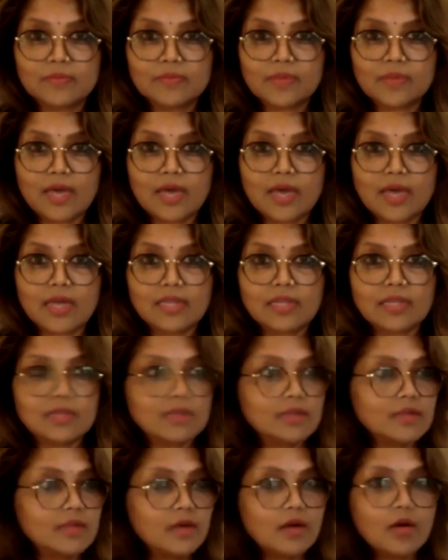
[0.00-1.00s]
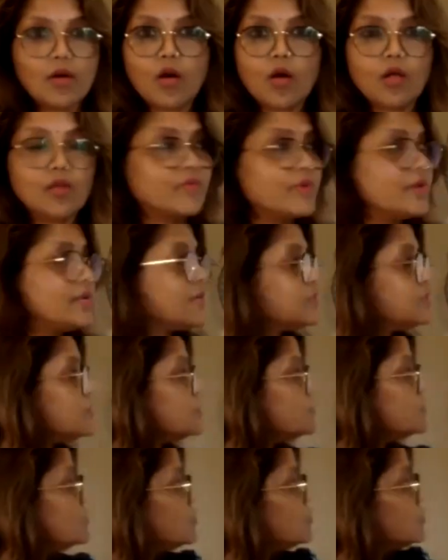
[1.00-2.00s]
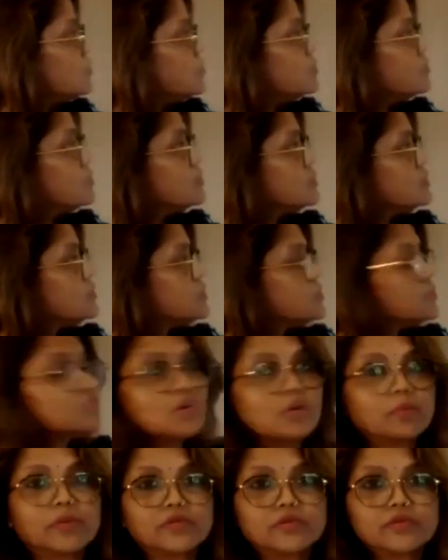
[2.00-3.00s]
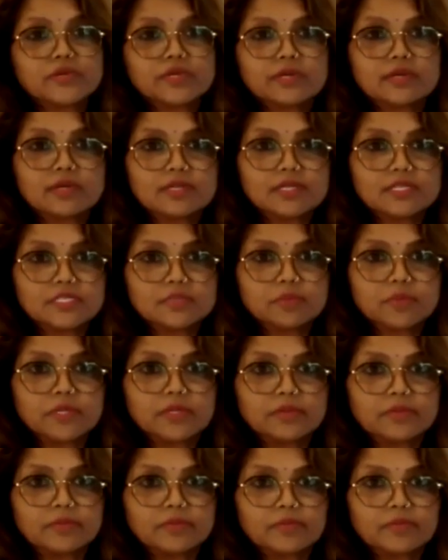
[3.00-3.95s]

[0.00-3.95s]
and all related to this geometry misalignment.